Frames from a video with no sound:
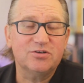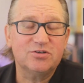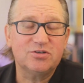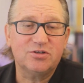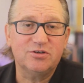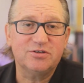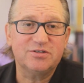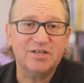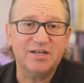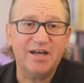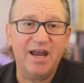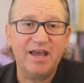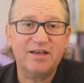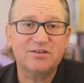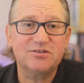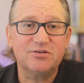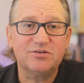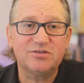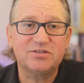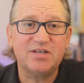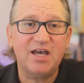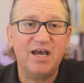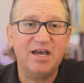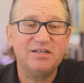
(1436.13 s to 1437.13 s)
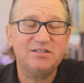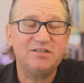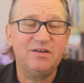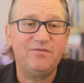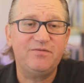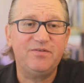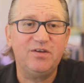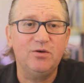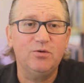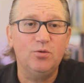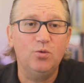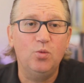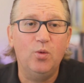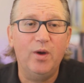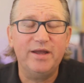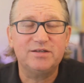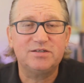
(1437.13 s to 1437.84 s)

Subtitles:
There's an exercise. If you went